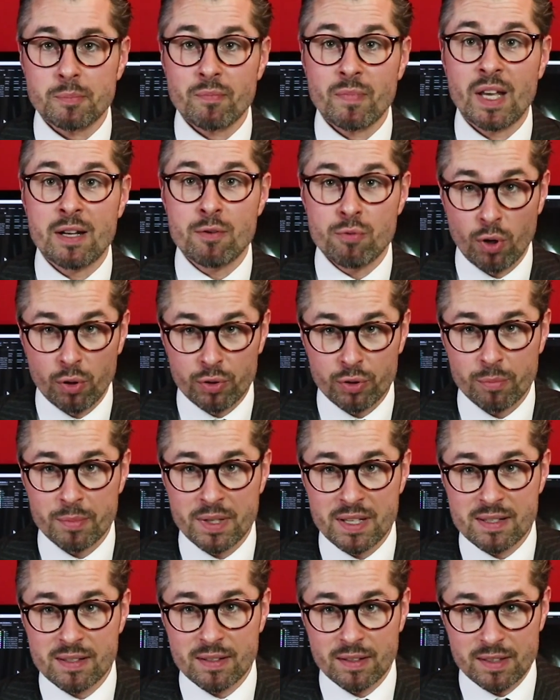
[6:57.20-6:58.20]
And rhodium
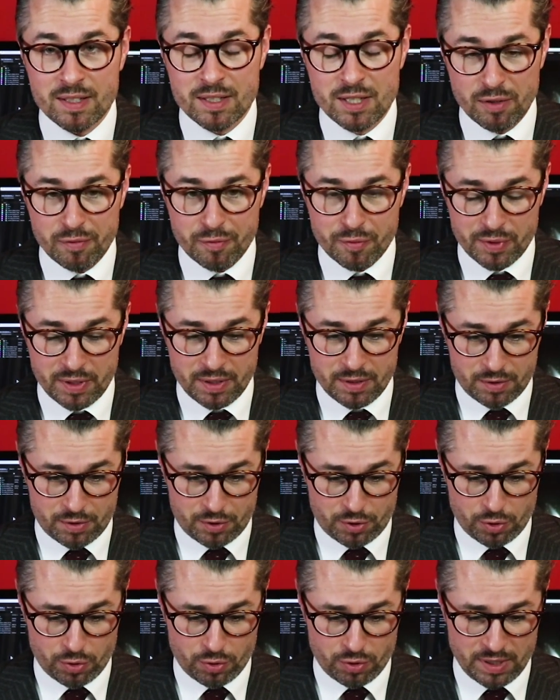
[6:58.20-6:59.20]
is different
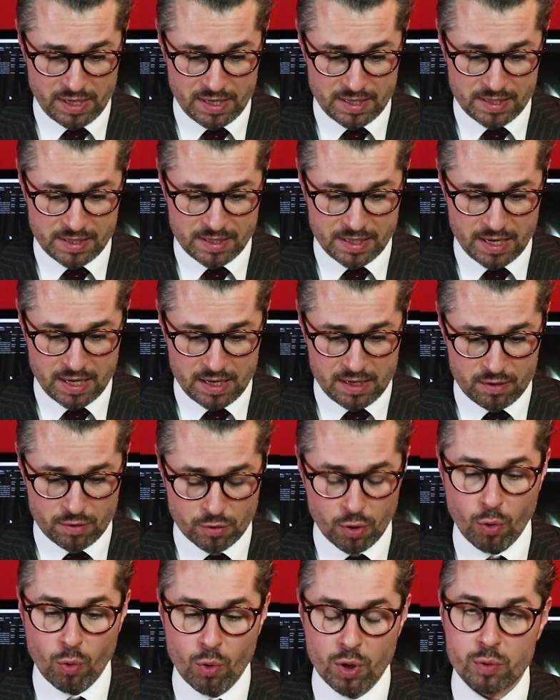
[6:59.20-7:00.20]
to, let's say,
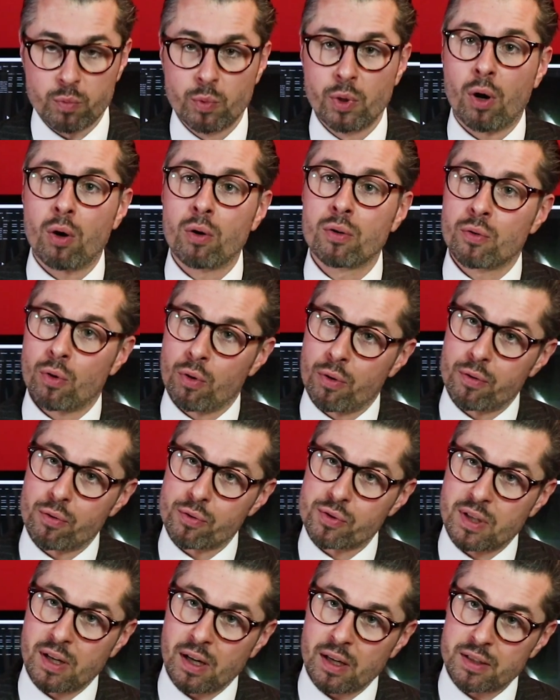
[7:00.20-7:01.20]
gold. We all know
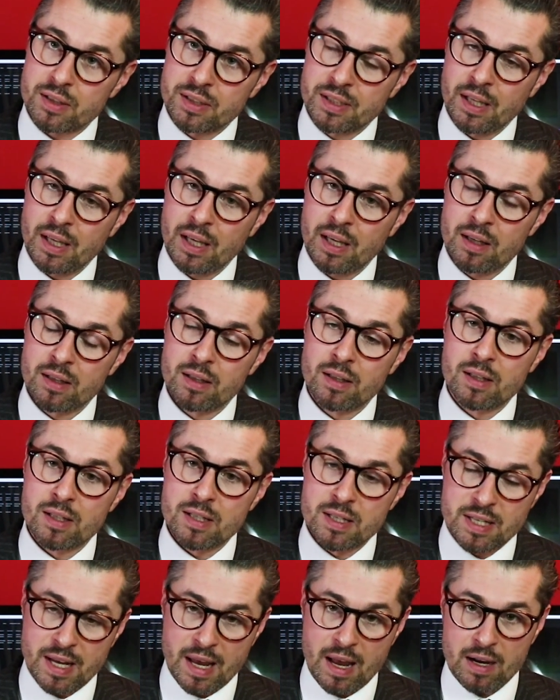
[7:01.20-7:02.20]
those Cartier
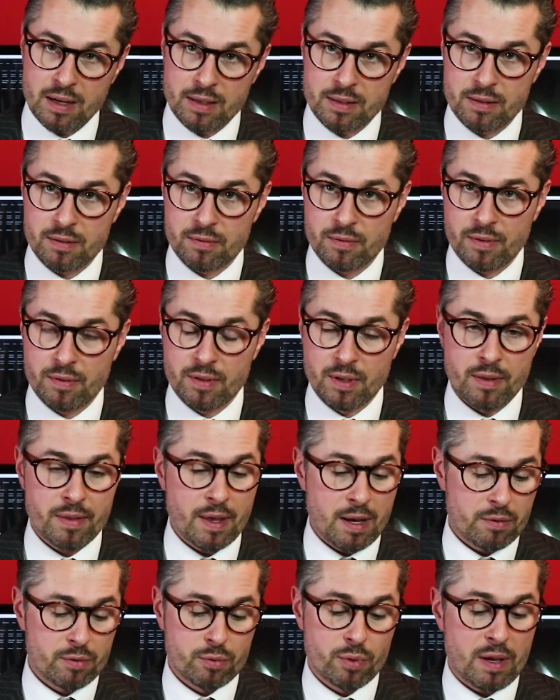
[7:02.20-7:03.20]
tanks.
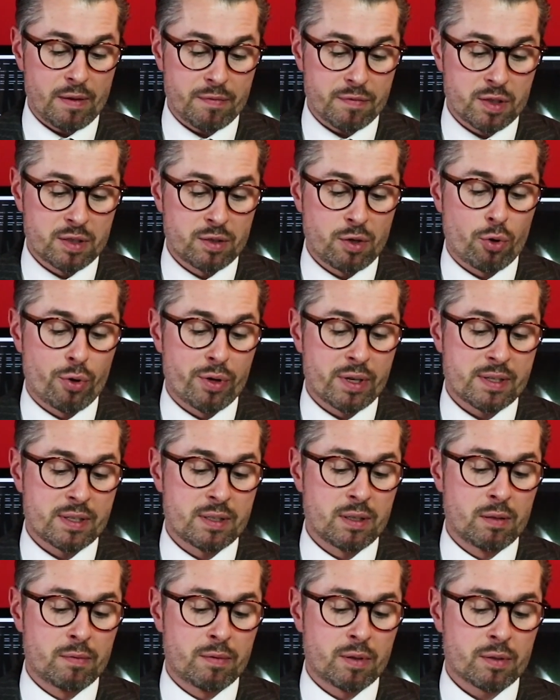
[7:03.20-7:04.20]
There you have sterling
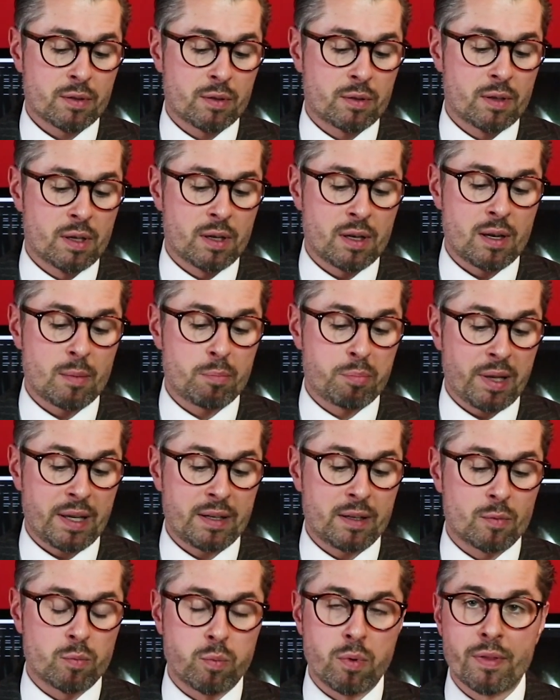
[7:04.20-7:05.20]
silver
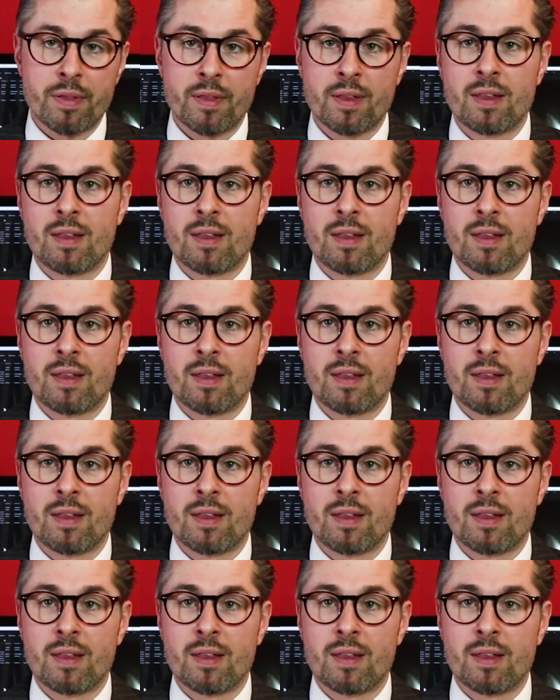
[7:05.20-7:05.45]
plated with